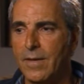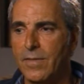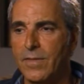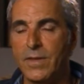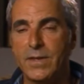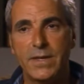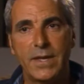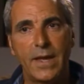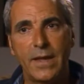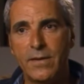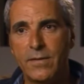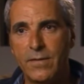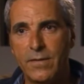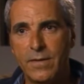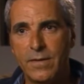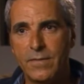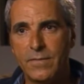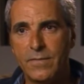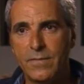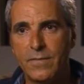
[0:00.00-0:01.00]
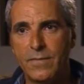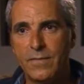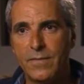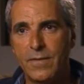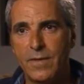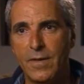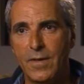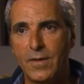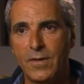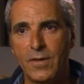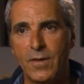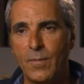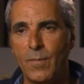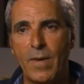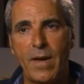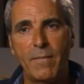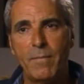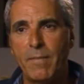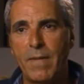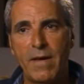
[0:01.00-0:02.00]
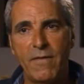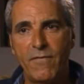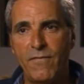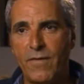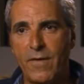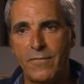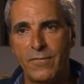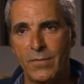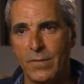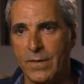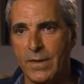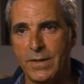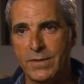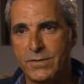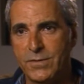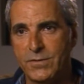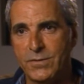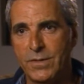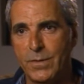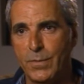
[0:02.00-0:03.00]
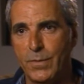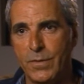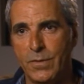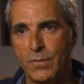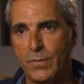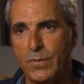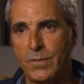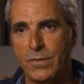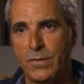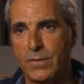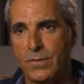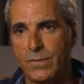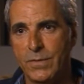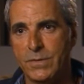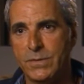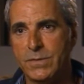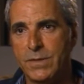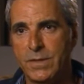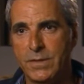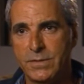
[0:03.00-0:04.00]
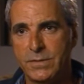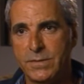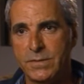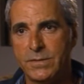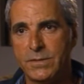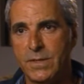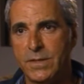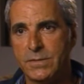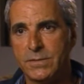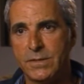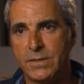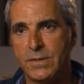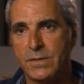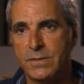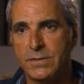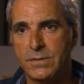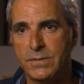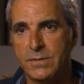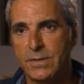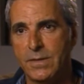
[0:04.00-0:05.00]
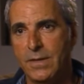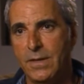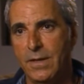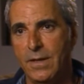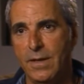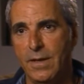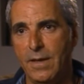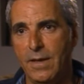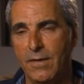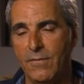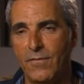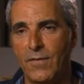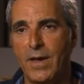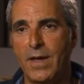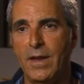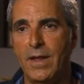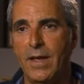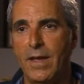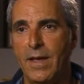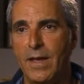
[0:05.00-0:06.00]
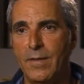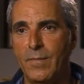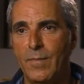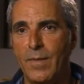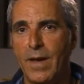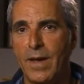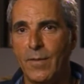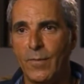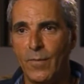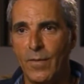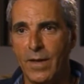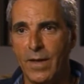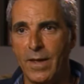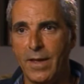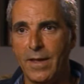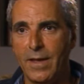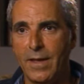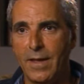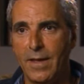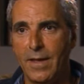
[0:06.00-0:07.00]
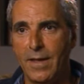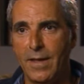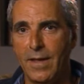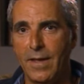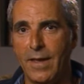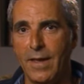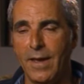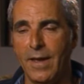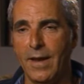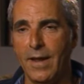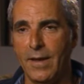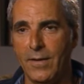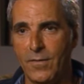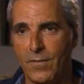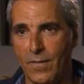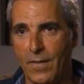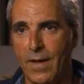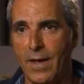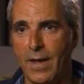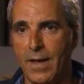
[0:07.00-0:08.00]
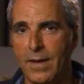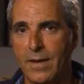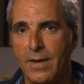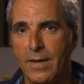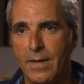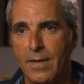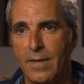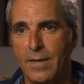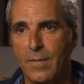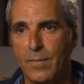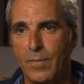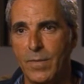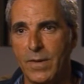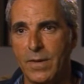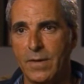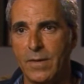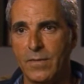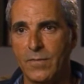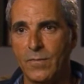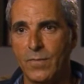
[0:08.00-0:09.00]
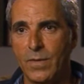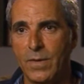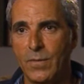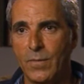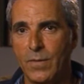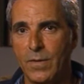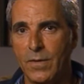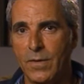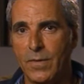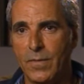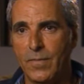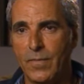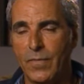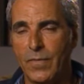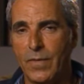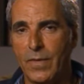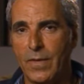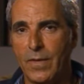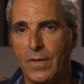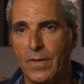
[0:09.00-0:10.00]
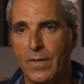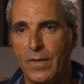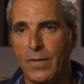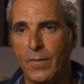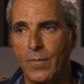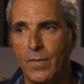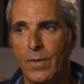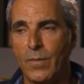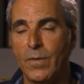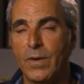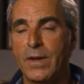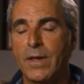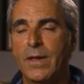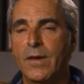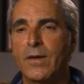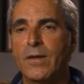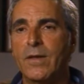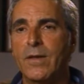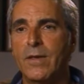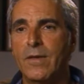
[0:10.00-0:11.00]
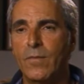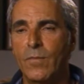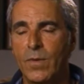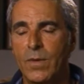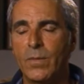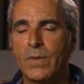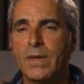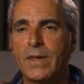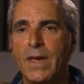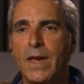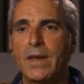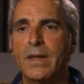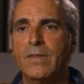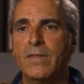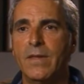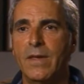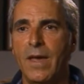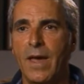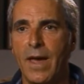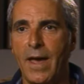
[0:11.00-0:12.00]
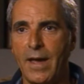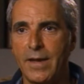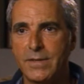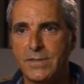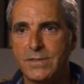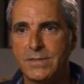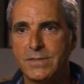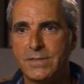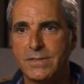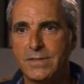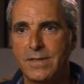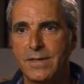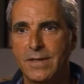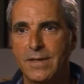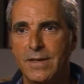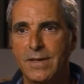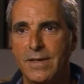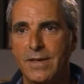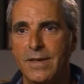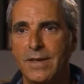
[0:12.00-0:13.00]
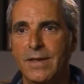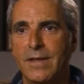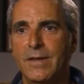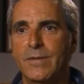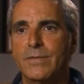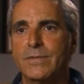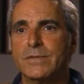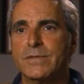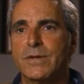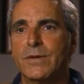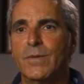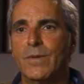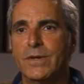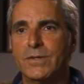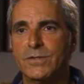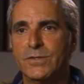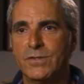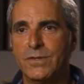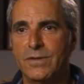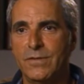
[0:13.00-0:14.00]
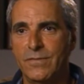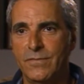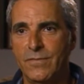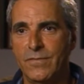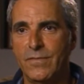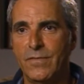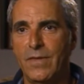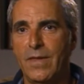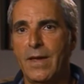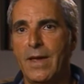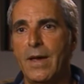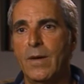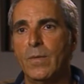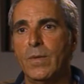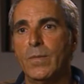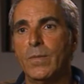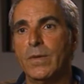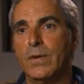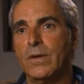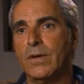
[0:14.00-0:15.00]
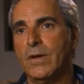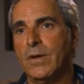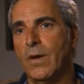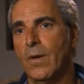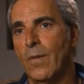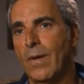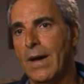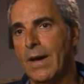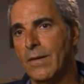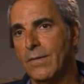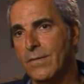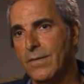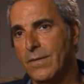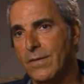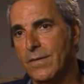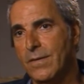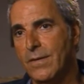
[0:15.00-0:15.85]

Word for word: the tenderness, and my, my favorite relationship in the world was his and Jessica's. If I'd have had my way, and I tried because we were, we were getting, we were getting the axe, and it was a question of how we were going to go out,